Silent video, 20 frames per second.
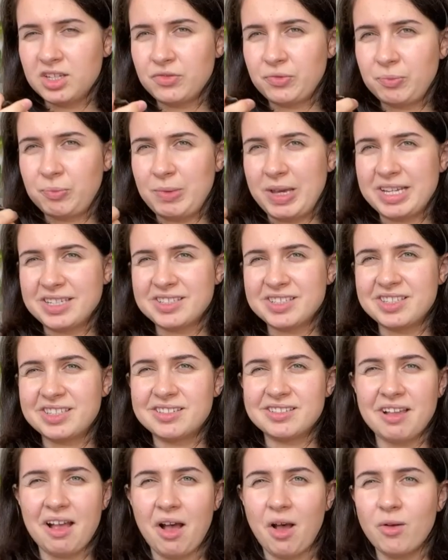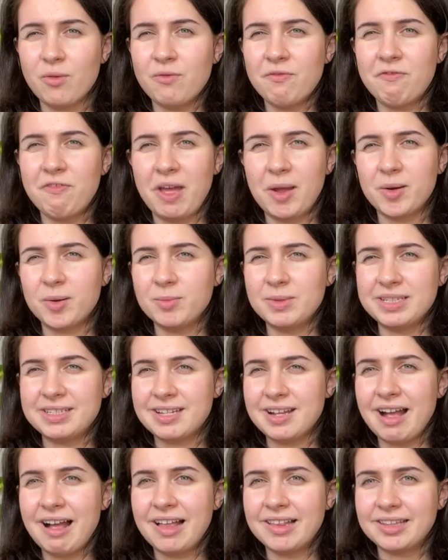Makes the sound very
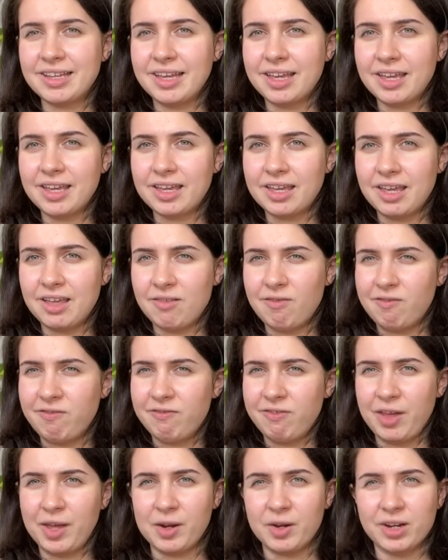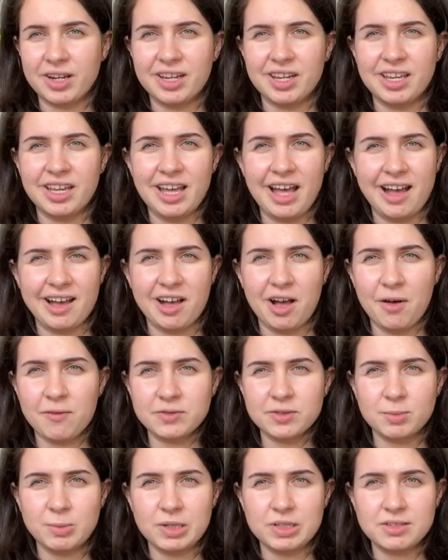metallic and very
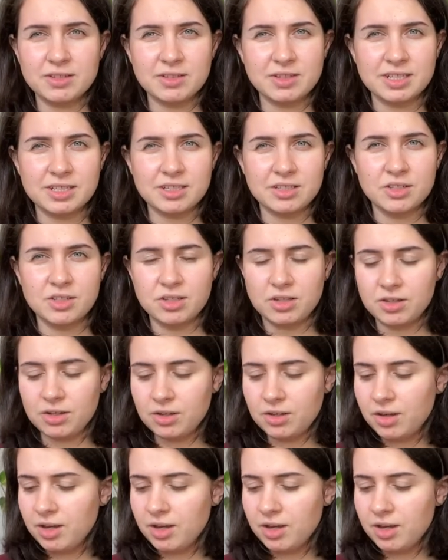uncomfortable to listen to.